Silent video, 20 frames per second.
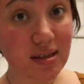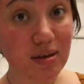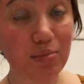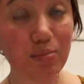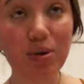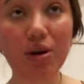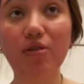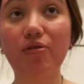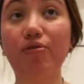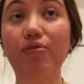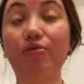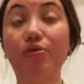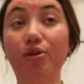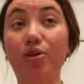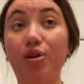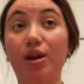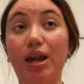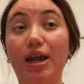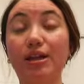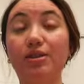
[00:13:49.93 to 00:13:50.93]
but
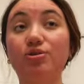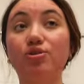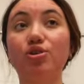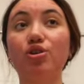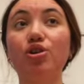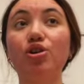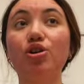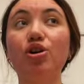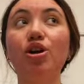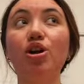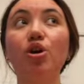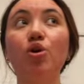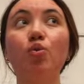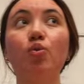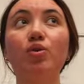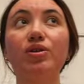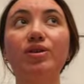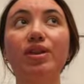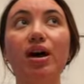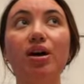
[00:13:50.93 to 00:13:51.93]
for like their
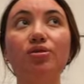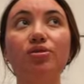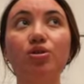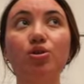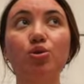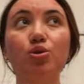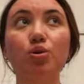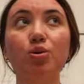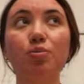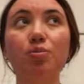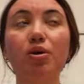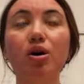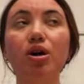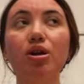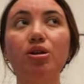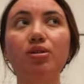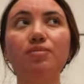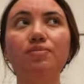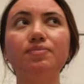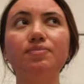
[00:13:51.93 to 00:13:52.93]
without the
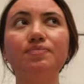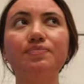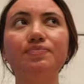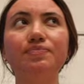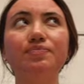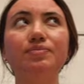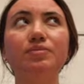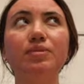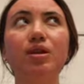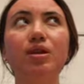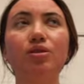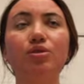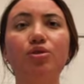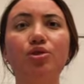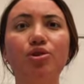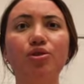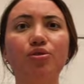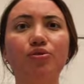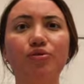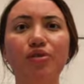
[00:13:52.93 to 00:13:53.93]
Groupon,
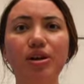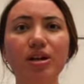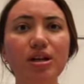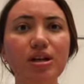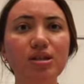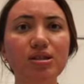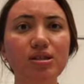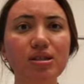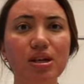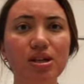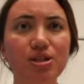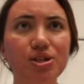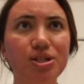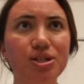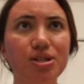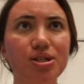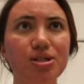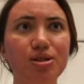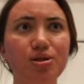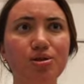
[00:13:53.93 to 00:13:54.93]
their fucking
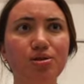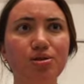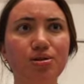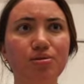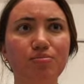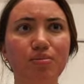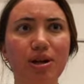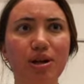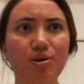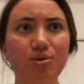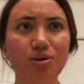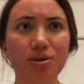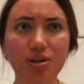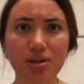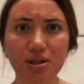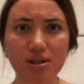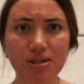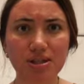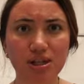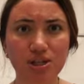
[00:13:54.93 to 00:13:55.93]
session, their
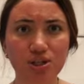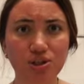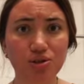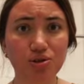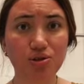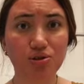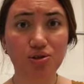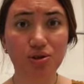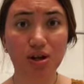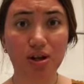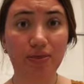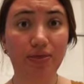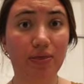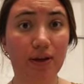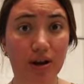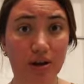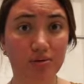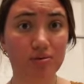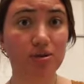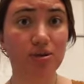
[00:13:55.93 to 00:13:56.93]
microneedling sessions are a
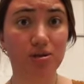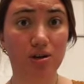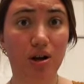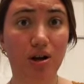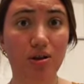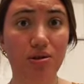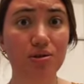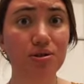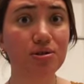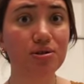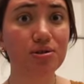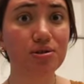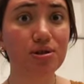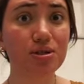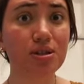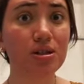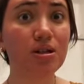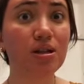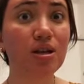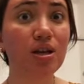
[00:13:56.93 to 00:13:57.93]
thousand
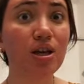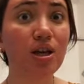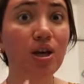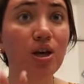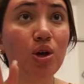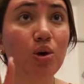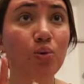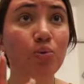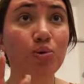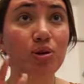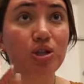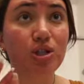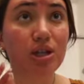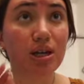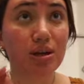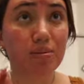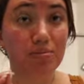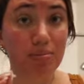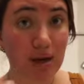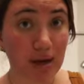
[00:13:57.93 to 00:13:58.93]
dollars. Which
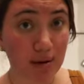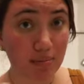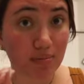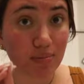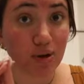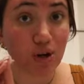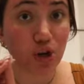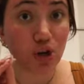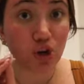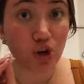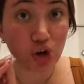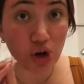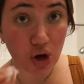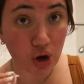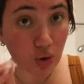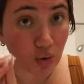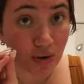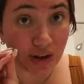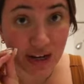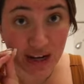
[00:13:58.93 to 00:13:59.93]
like babe,
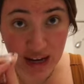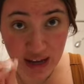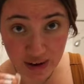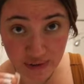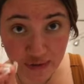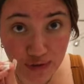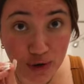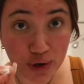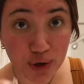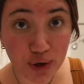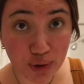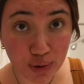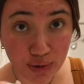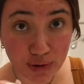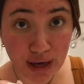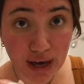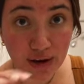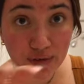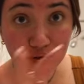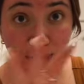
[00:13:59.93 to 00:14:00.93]
no, never do
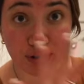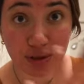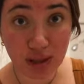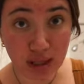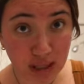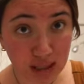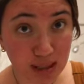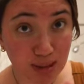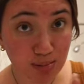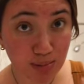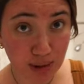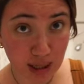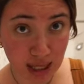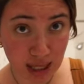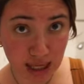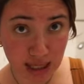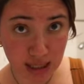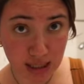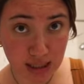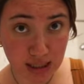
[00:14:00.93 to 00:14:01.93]
that for this
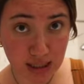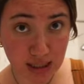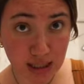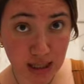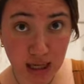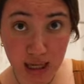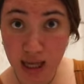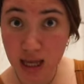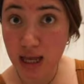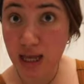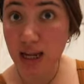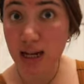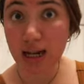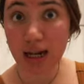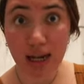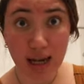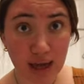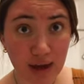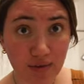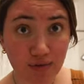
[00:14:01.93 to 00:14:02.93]
place.
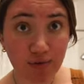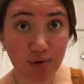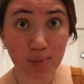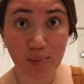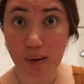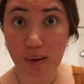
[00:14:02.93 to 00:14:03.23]
Never